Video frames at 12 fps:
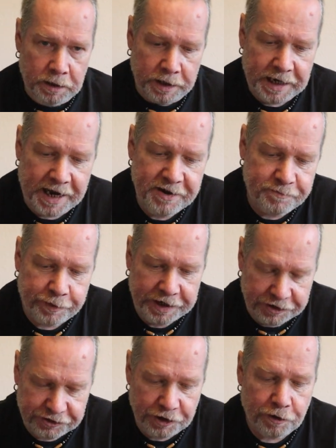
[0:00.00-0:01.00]
And Avebury
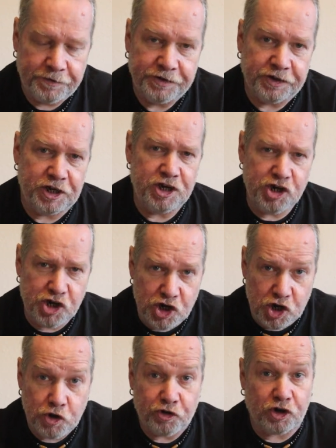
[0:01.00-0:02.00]
itself is a
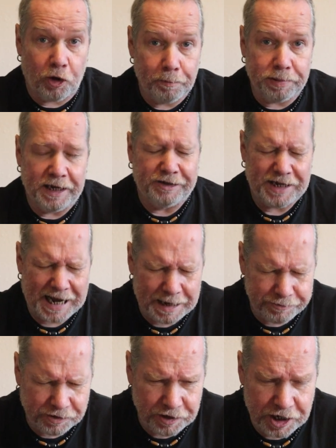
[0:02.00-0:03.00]
huge complex,
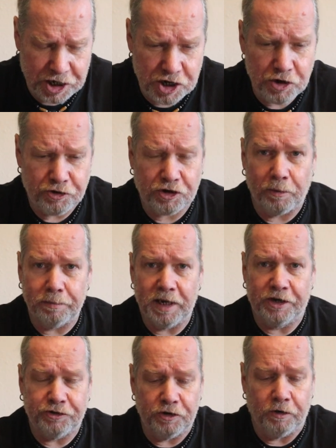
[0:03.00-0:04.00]
absolutely huge complex.